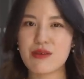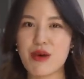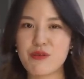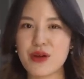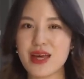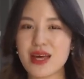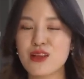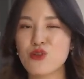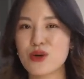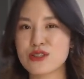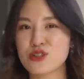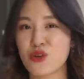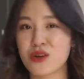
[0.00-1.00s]
If I feel like a
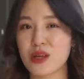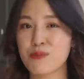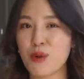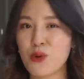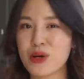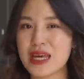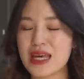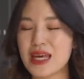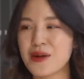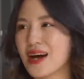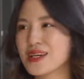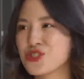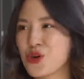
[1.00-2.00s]
look is already
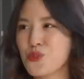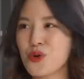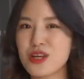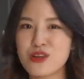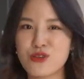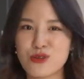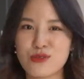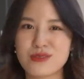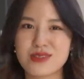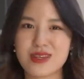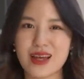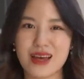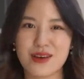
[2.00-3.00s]
bulky, I don't want to
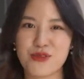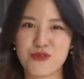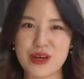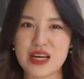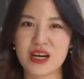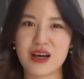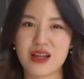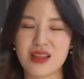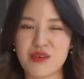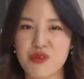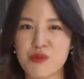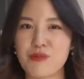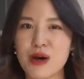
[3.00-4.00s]
use like a thicker
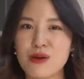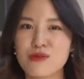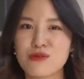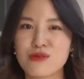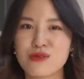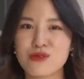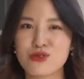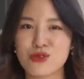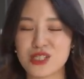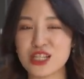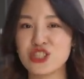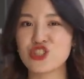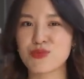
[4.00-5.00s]
leather belt to
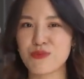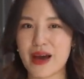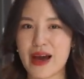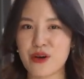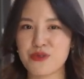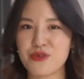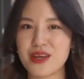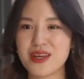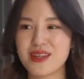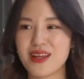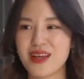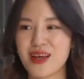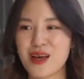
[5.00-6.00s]
cinch in my
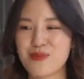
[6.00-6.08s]
outfit.